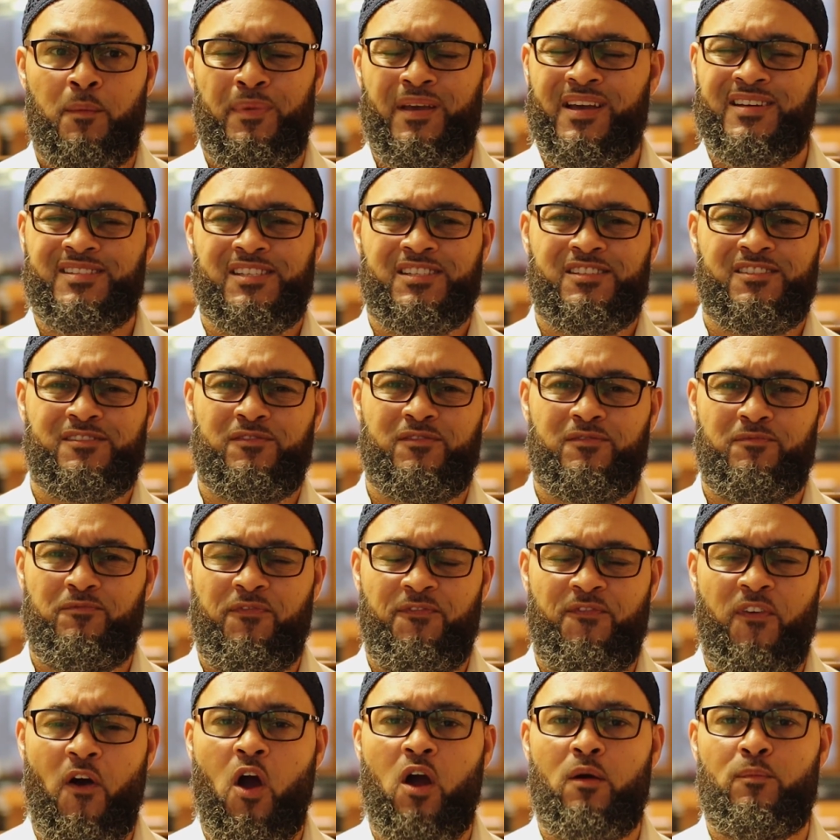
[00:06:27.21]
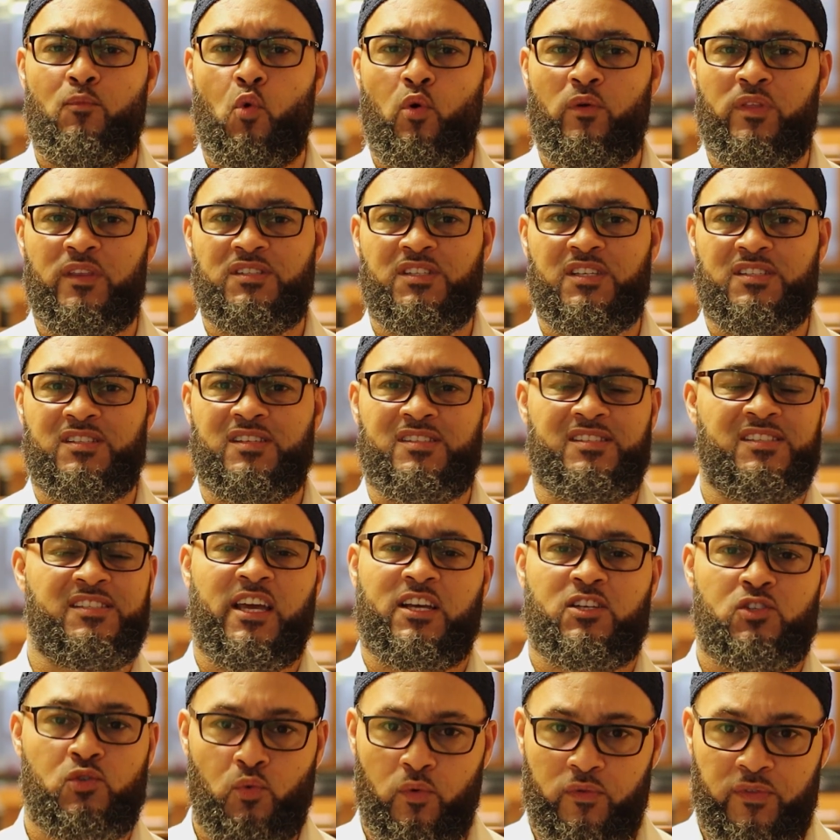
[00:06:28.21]
Because it's far more than just a
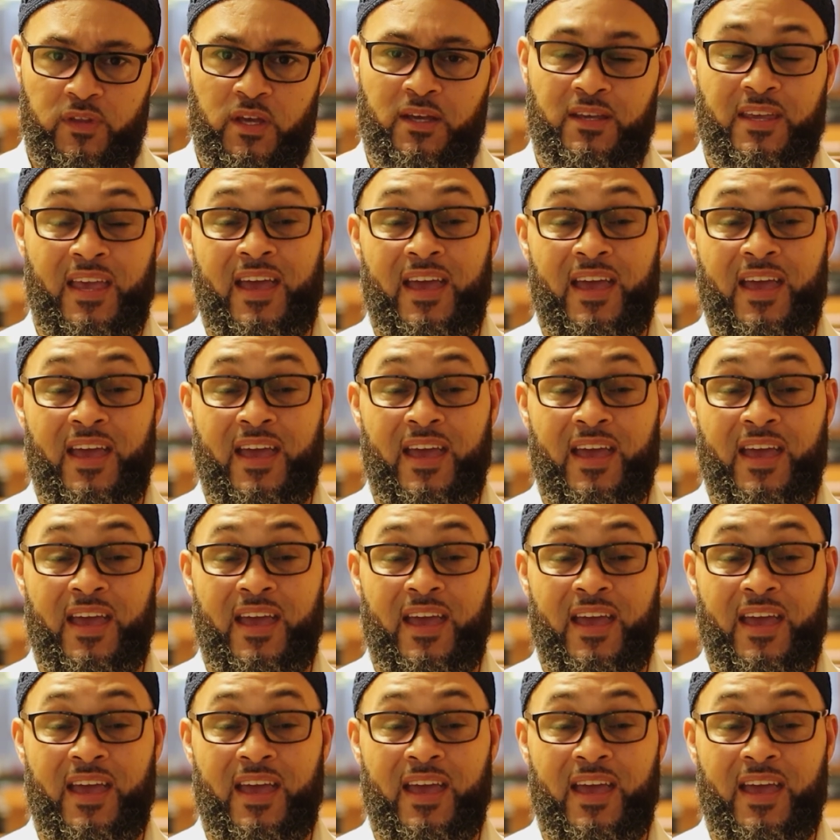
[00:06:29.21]
sexual thing.